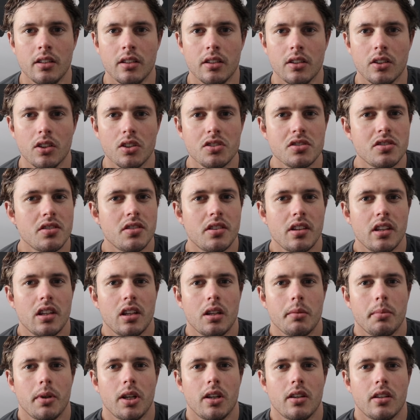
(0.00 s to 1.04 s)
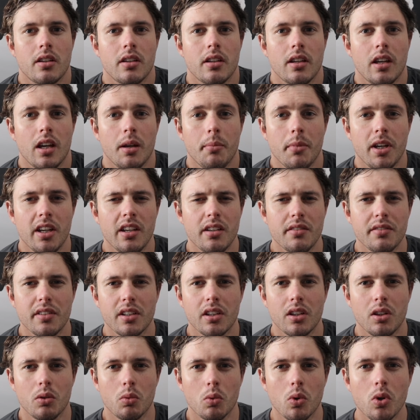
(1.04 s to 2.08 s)
Not to think about, am I ever
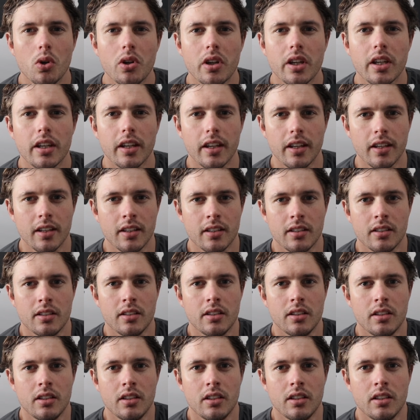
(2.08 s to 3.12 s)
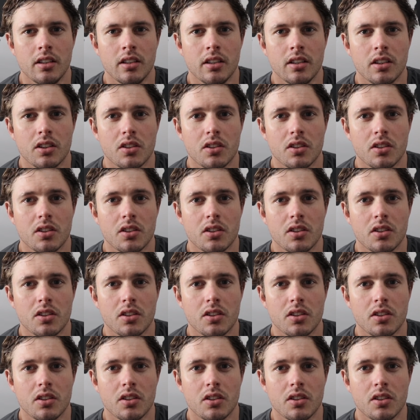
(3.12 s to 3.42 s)
gonna walk again?